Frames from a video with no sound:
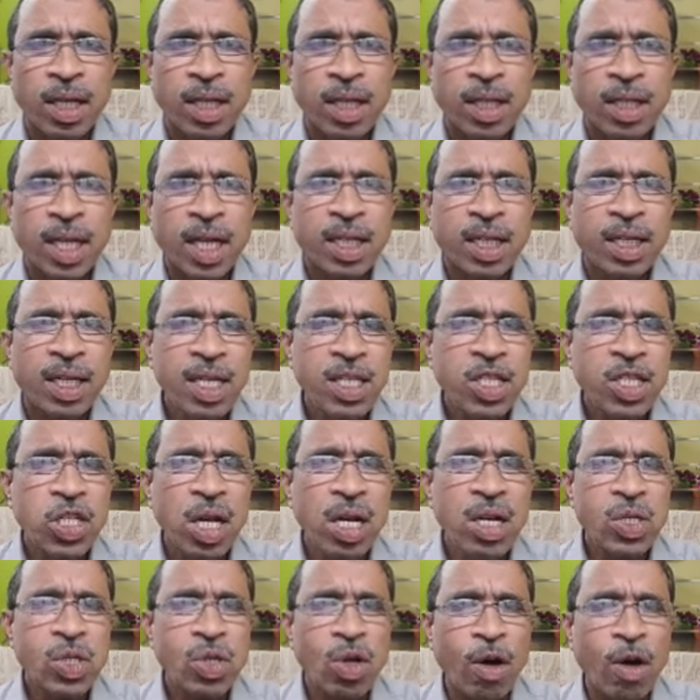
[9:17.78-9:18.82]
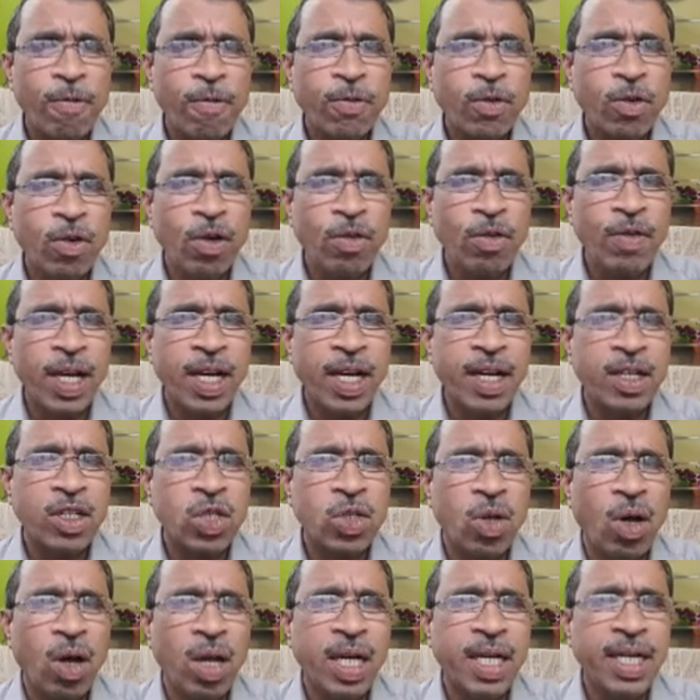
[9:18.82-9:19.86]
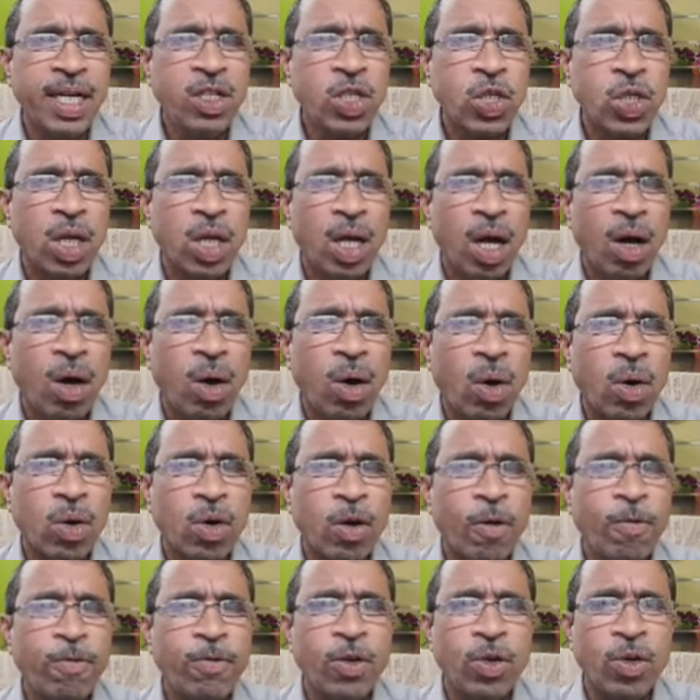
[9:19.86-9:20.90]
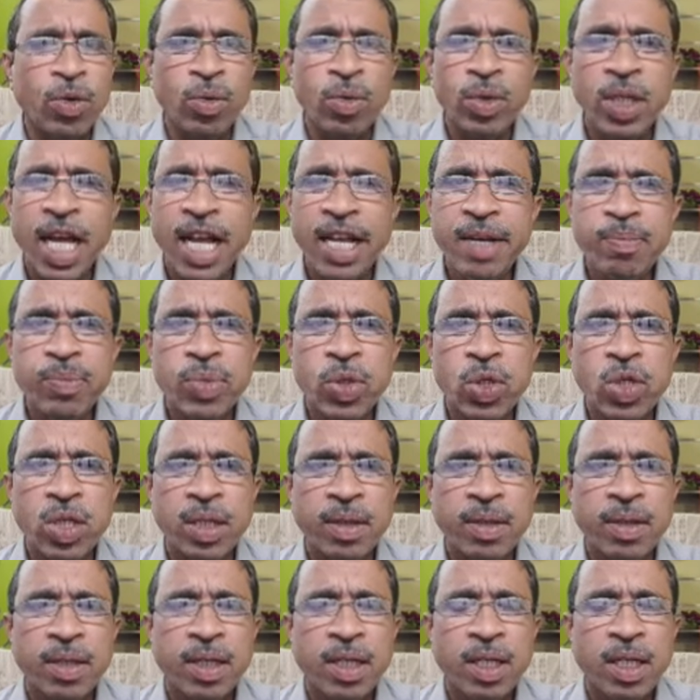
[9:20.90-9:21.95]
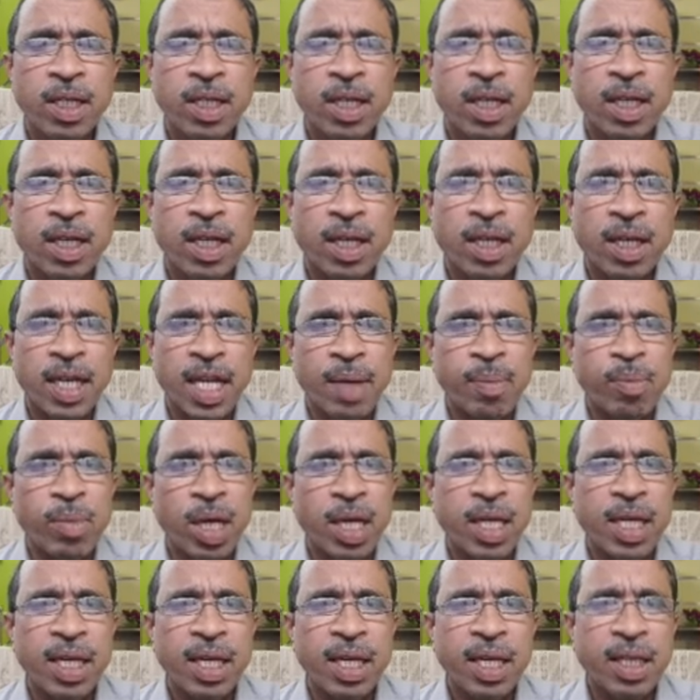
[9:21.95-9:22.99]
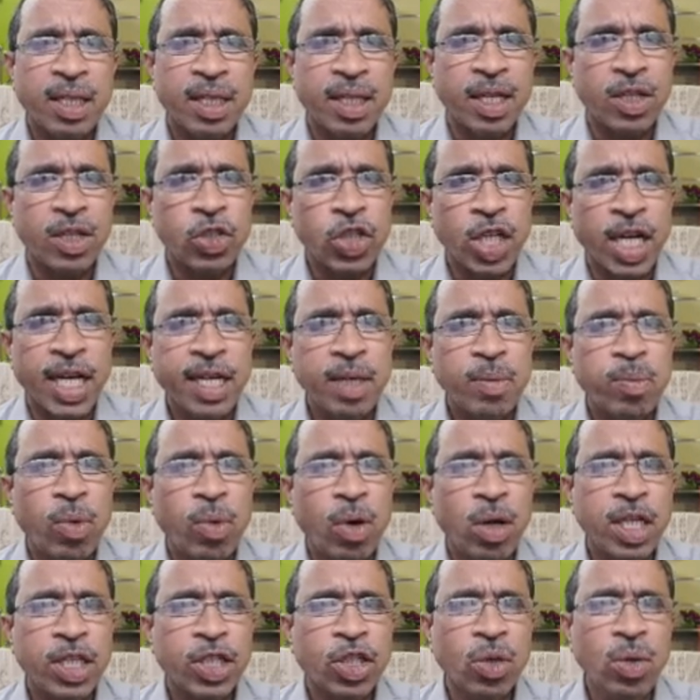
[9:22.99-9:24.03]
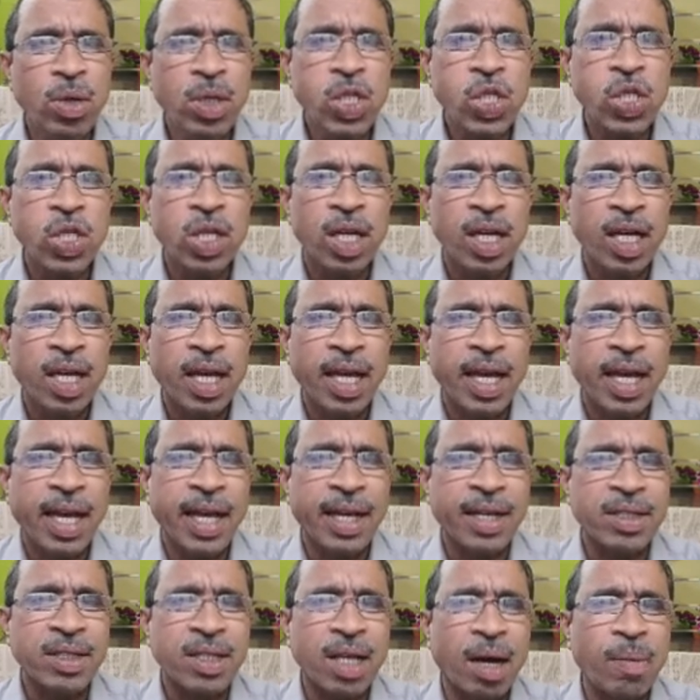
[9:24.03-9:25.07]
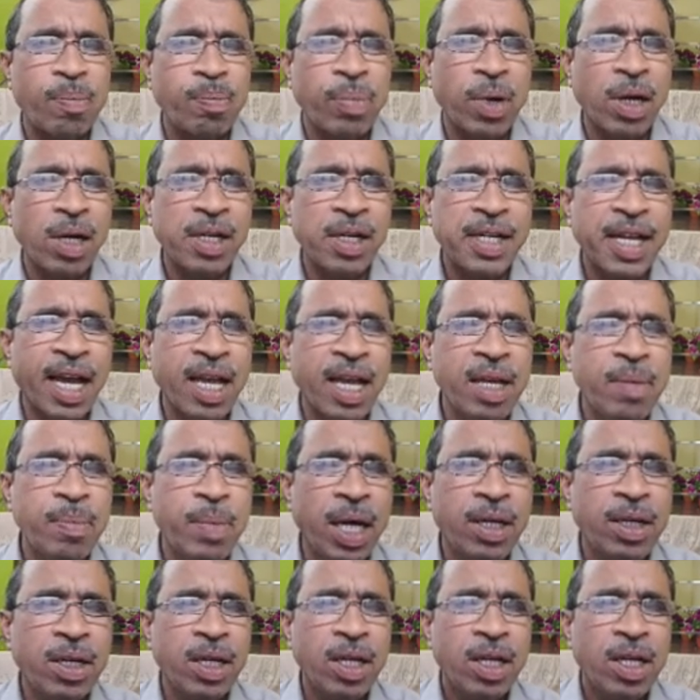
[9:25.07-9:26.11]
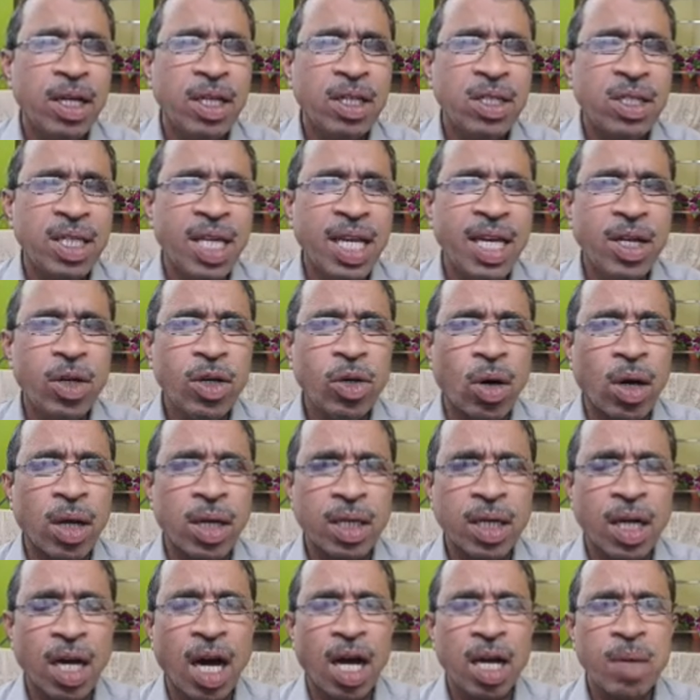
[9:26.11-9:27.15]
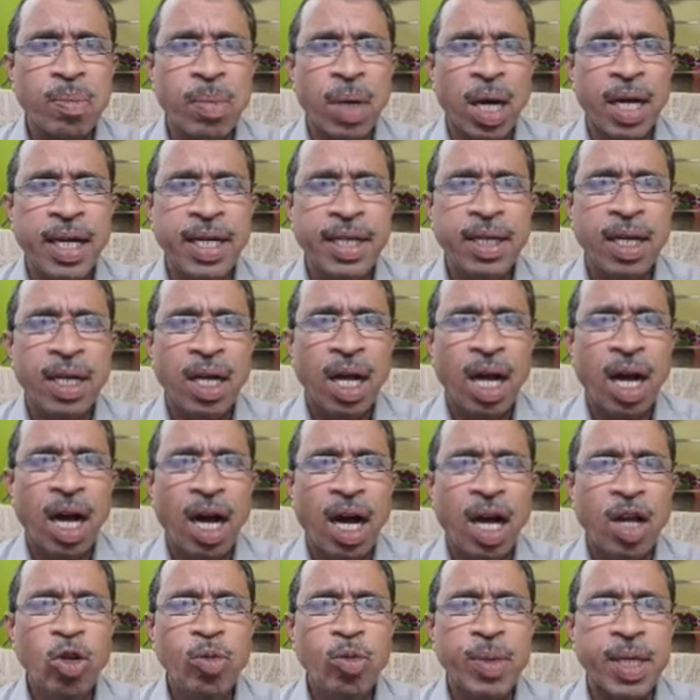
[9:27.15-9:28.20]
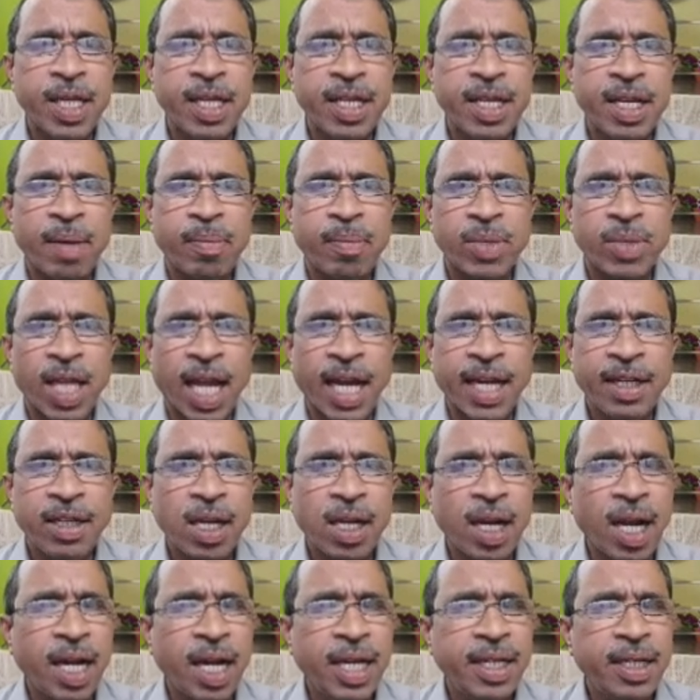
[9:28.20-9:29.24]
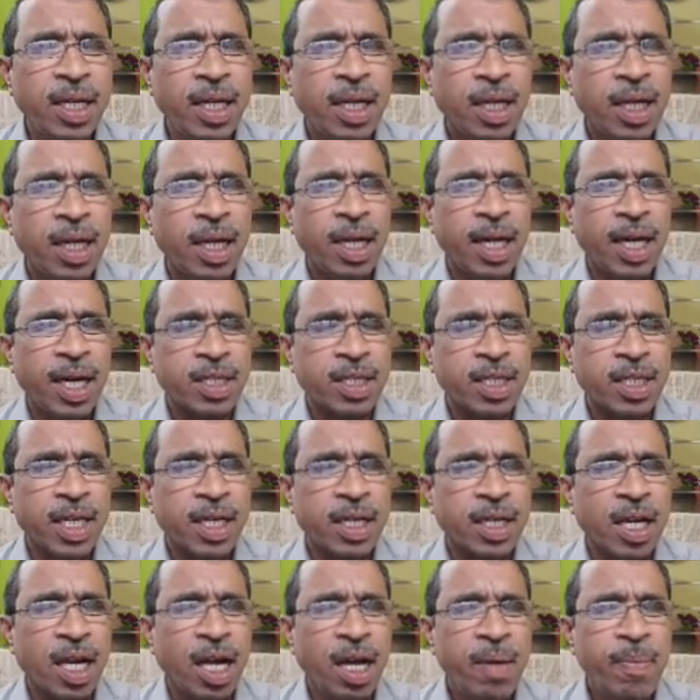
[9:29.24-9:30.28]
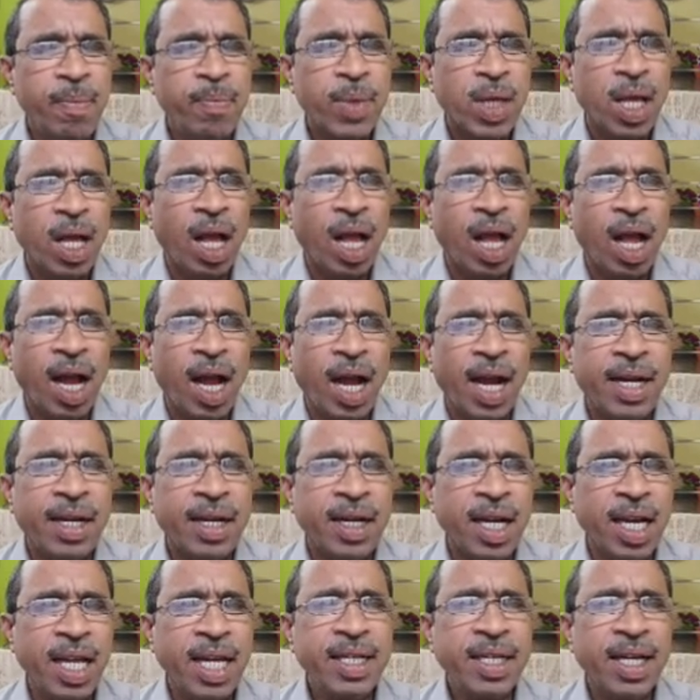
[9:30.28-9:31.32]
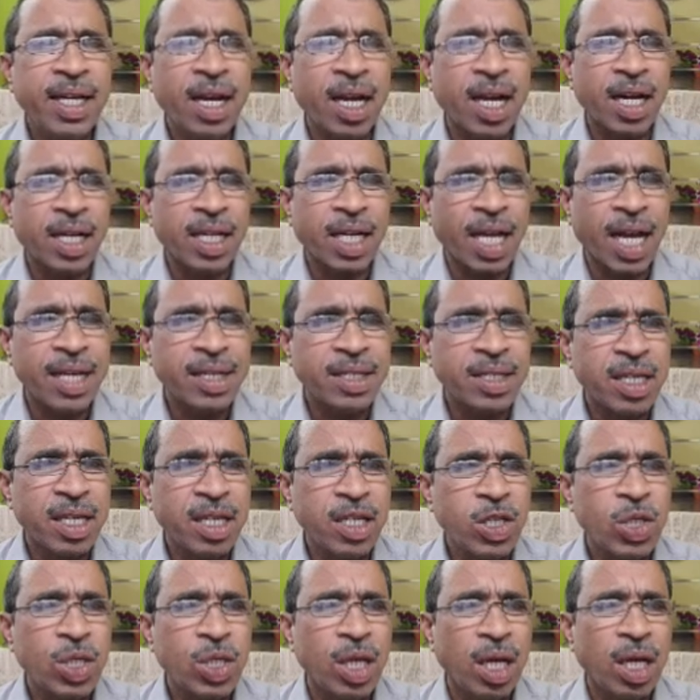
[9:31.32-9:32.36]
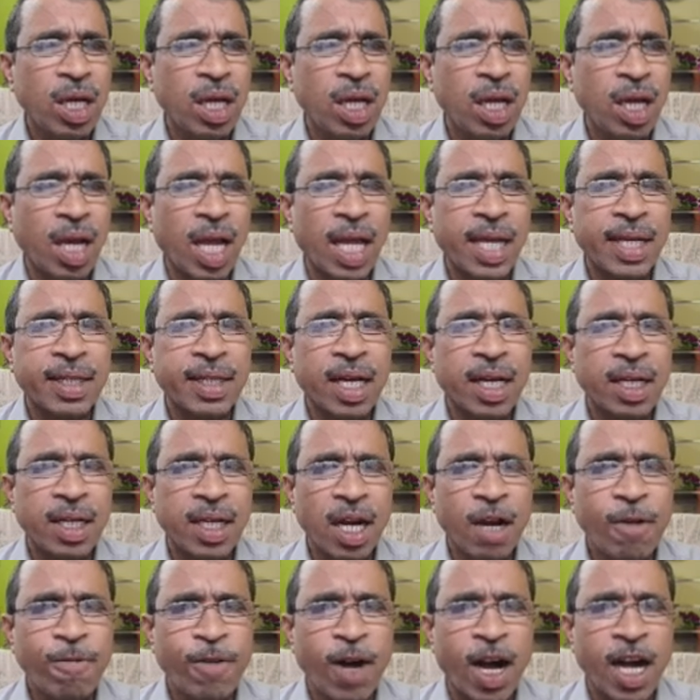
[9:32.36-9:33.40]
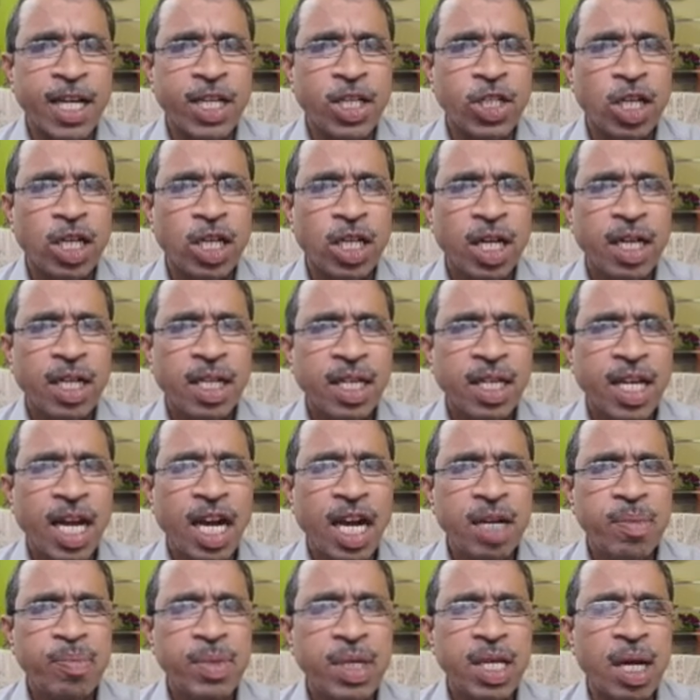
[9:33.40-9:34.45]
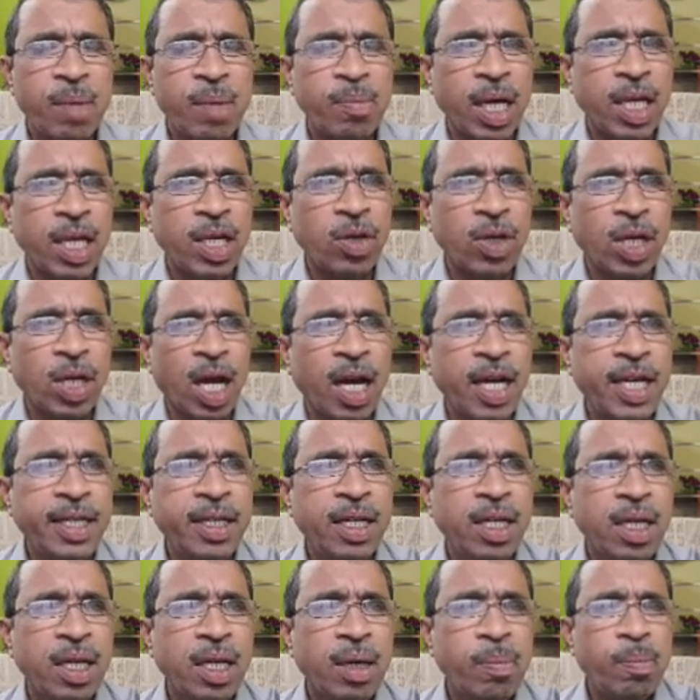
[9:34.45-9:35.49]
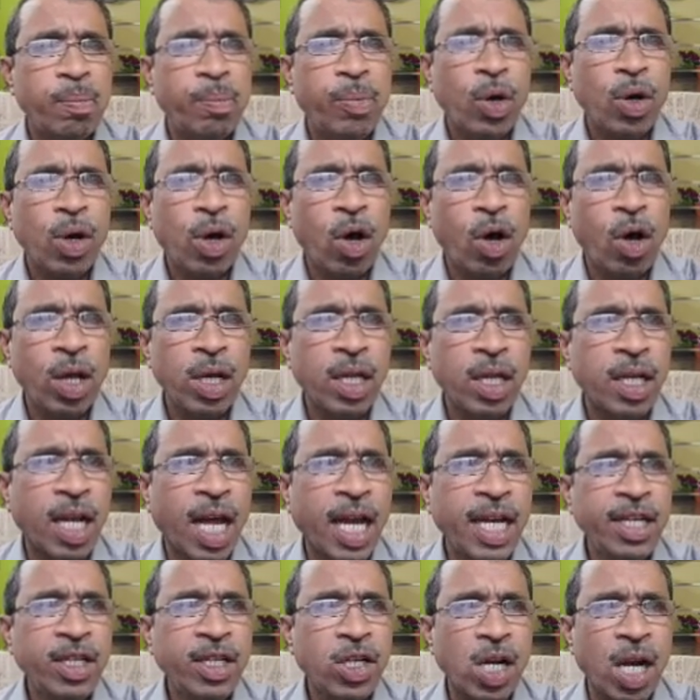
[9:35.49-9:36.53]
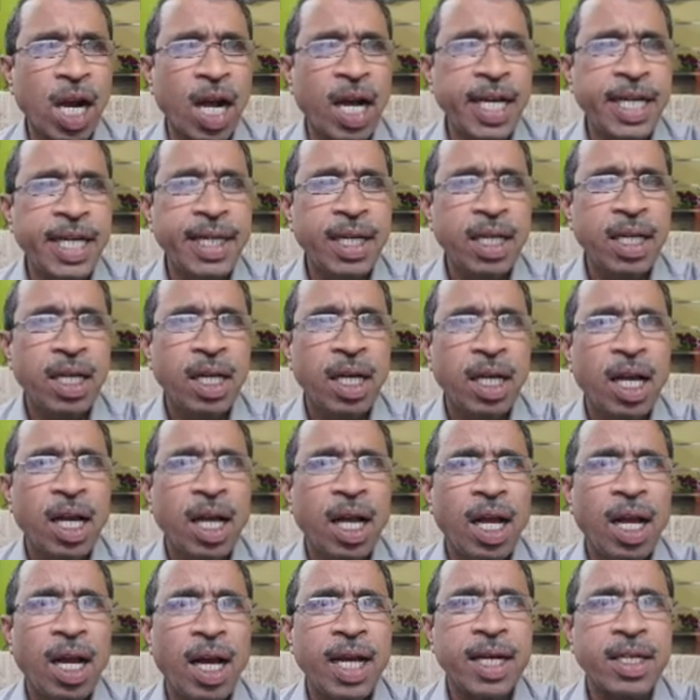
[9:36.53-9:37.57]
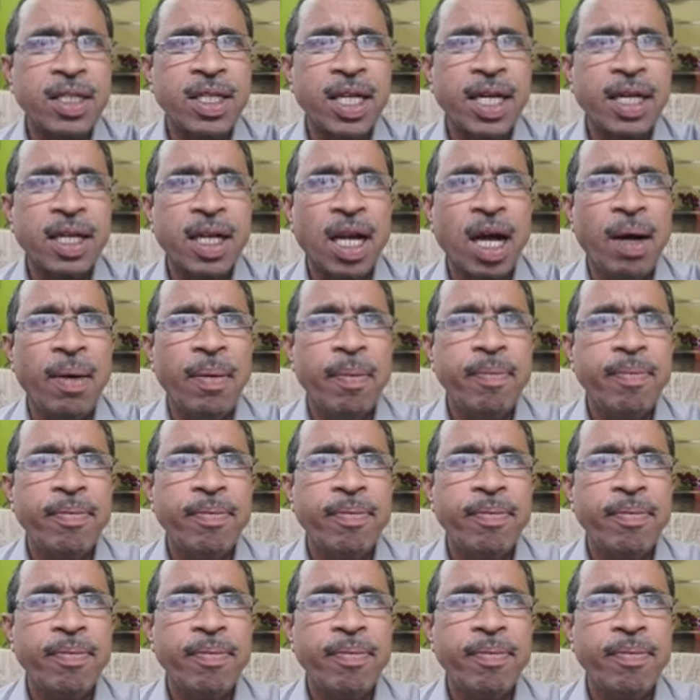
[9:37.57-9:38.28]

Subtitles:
The crystals of covalent solids are of two types, namely the joint molecules, example diamond, silicon carbide, aluminium nitride, etc. and layer lattices like graphite, cadmium iodide, boron nitride, etc.